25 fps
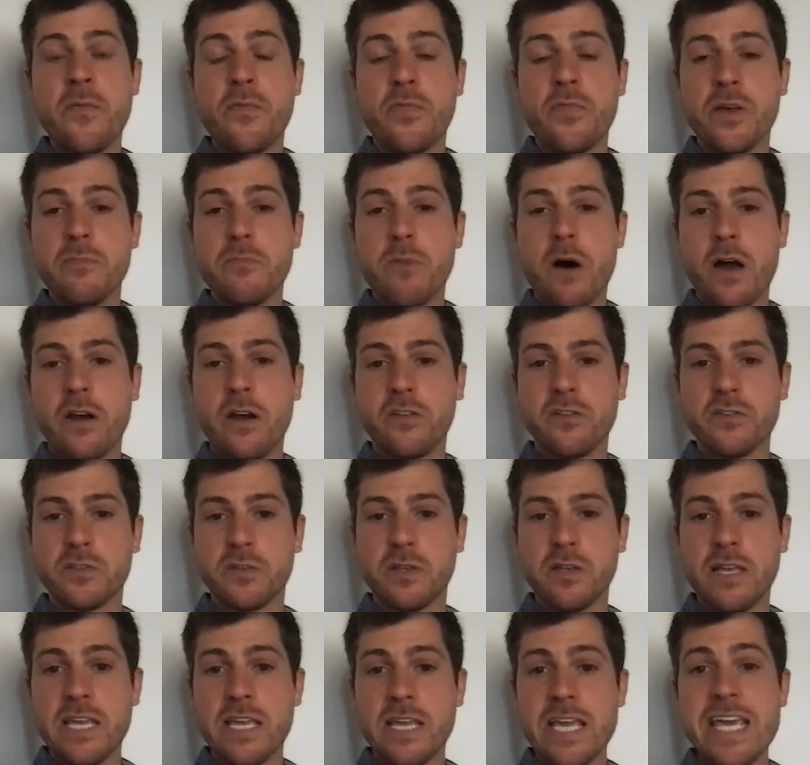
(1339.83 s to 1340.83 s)
the
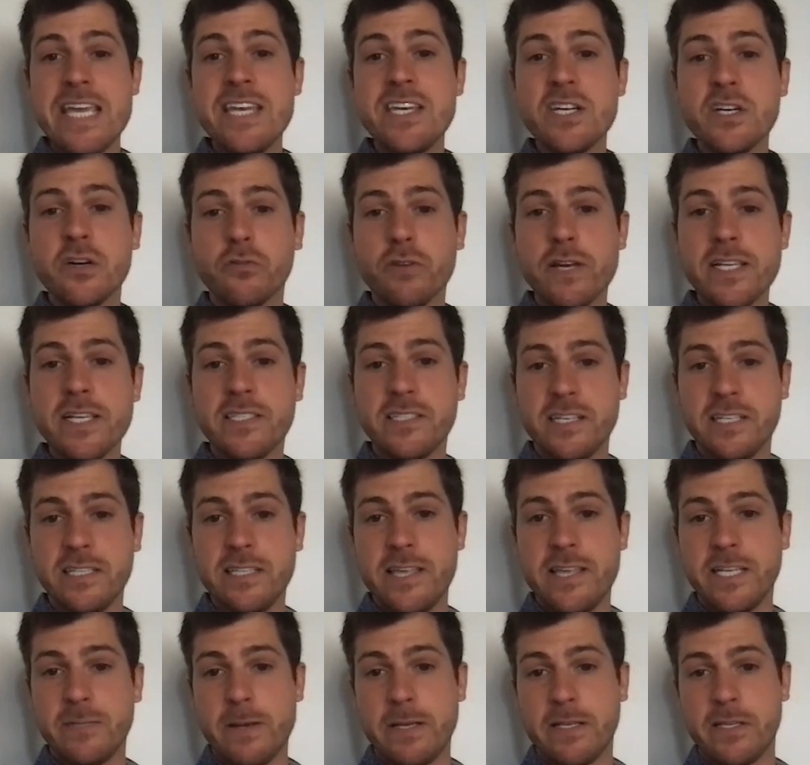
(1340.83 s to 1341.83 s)
model's increasing
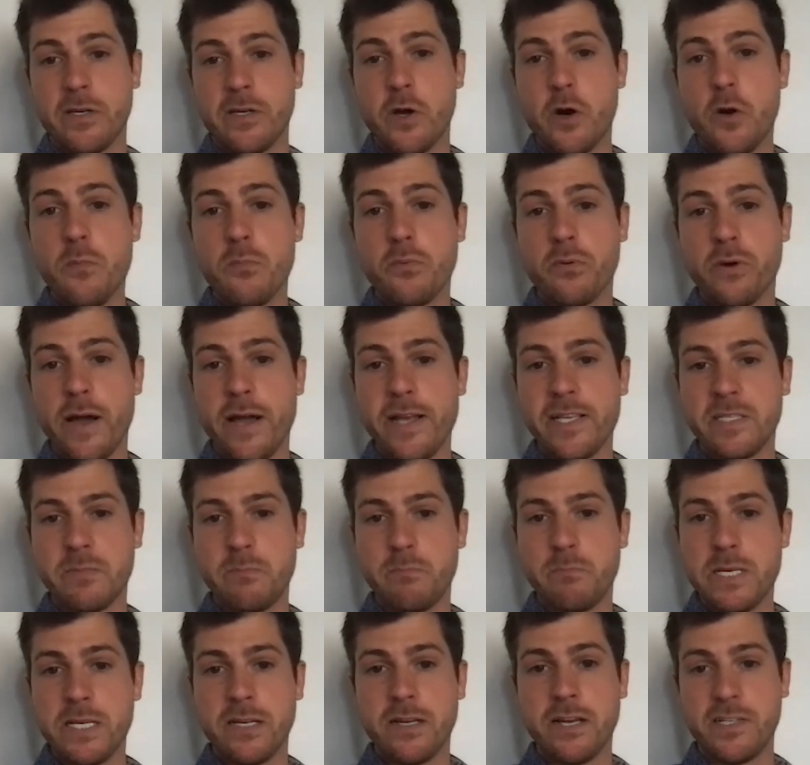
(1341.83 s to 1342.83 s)
the expected home price
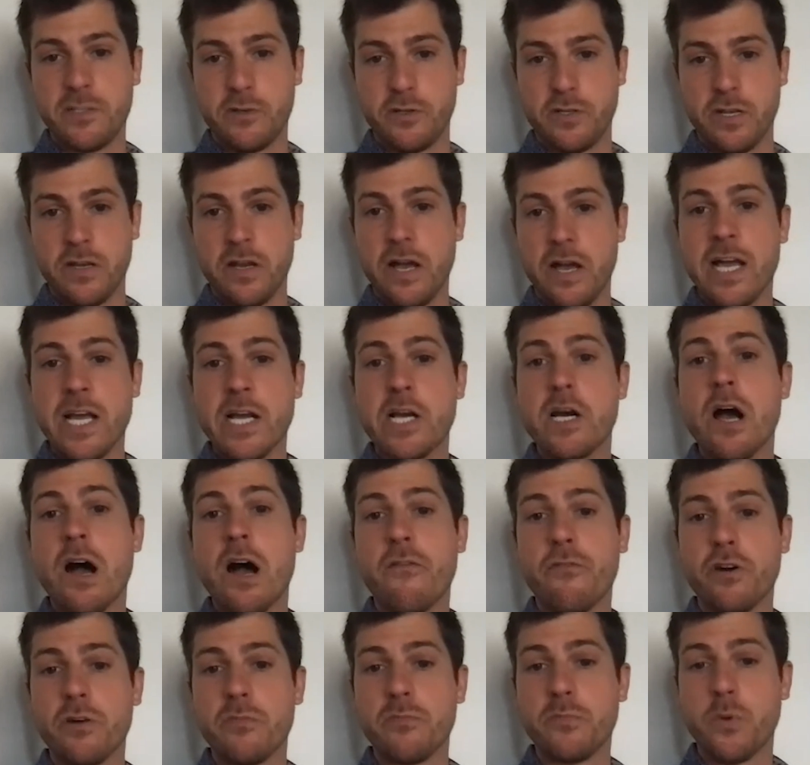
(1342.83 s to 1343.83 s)
because there's a
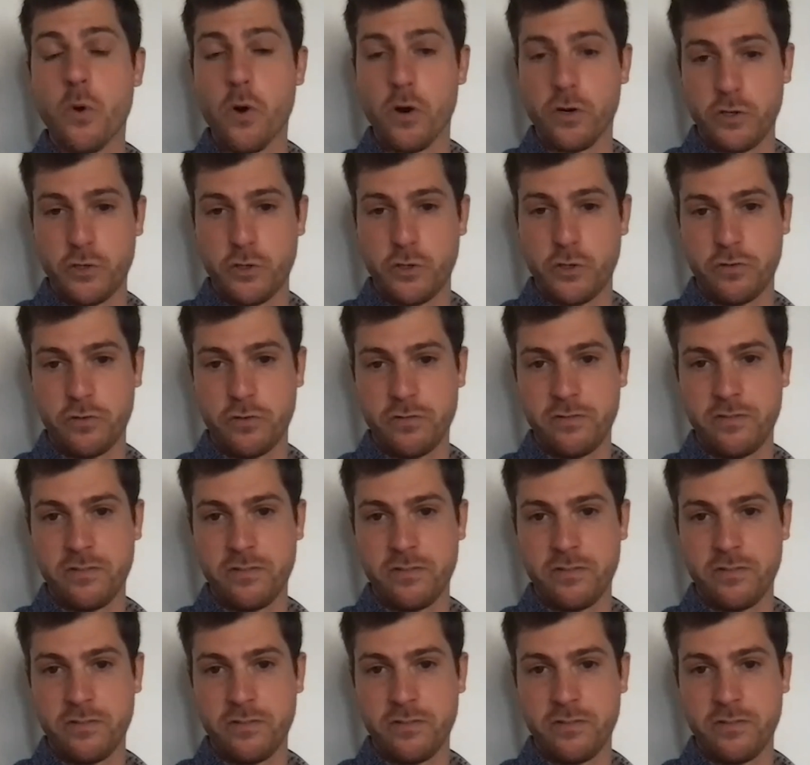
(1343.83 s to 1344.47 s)
covered porch.